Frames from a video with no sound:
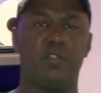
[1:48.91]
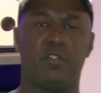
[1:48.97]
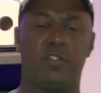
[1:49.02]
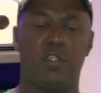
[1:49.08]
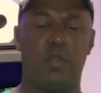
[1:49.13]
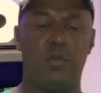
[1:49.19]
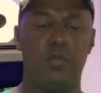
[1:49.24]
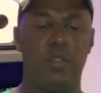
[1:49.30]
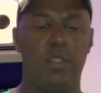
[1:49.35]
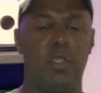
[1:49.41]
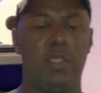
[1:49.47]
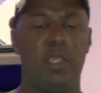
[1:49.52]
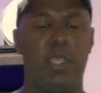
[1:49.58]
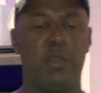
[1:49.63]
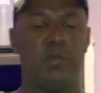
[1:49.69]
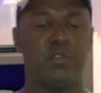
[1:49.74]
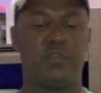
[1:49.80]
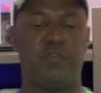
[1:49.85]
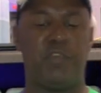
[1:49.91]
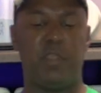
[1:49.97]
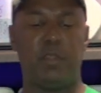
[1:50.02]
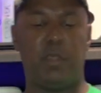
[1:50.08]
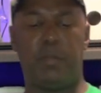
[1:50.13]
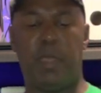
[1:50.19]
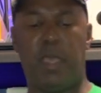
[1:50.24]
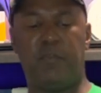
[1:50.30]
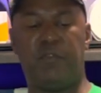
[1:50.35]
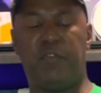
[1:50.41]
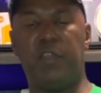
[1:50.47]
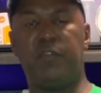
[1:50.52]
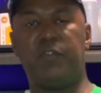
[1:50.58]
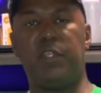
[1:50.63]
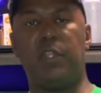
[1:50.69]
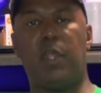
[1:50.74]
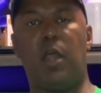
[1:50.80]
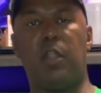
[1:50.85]
So it was about
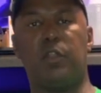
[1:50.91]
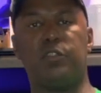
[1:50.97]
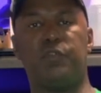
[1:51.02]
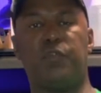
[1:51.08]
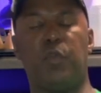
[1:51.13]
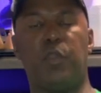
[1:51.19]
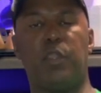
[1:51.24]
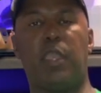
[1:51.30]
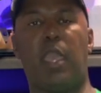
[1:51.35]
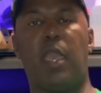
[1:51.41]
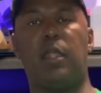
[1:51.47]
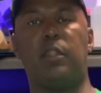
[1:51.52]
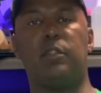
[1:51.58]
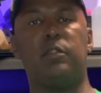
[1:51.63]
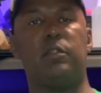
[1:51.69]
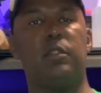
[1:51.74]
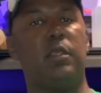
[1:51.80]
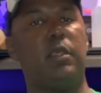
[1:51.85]
$50 for a gallon.